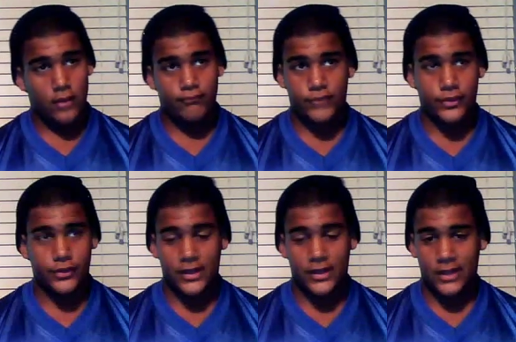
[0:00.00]

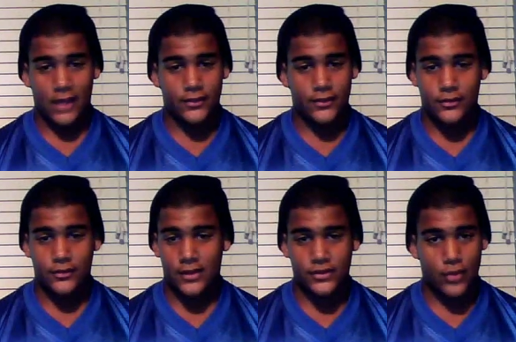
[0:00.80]
2011,
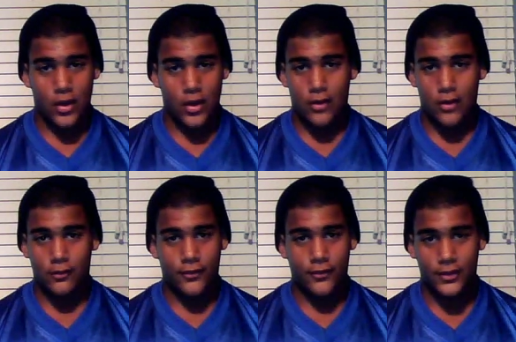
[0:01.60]
2012,
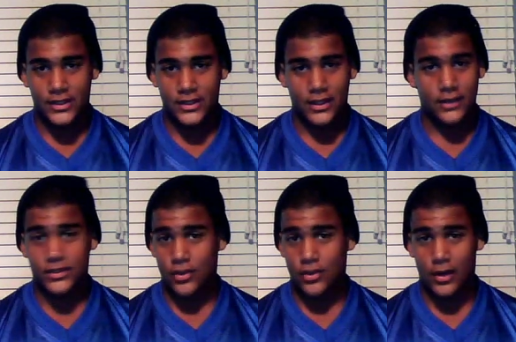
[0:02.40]
13, and
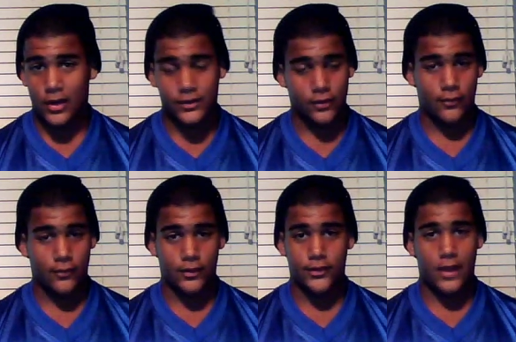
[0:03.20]
so on and so forth.
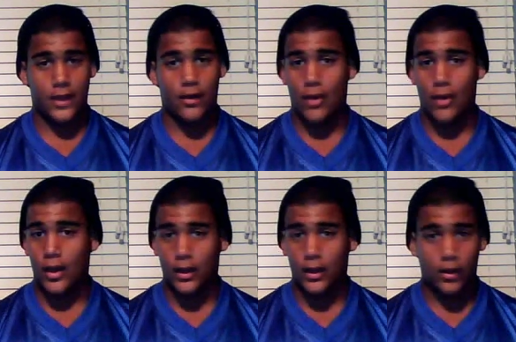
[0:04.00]
I don't know how long
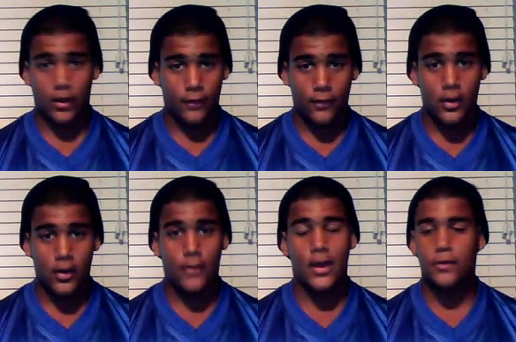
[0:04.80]
I'll go for it,
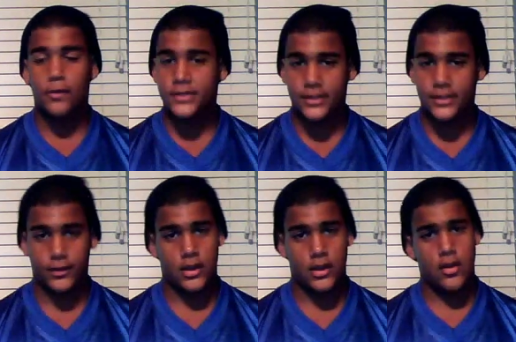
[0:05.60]
but I hope to see you
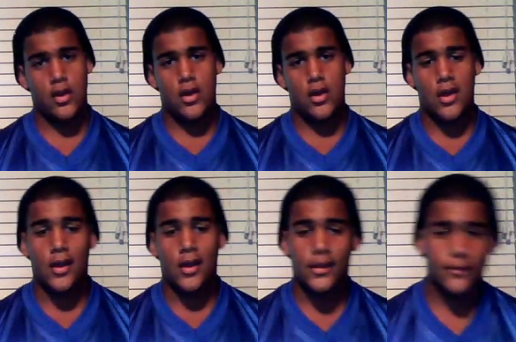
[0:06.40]
there.
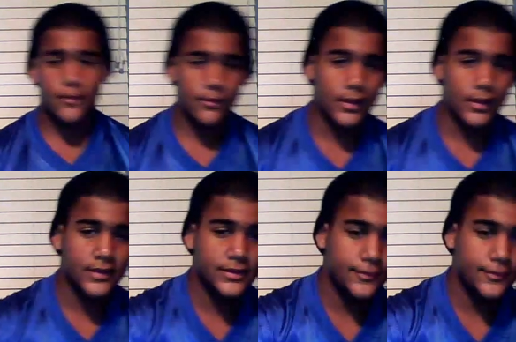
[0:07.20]
Alright, thanks.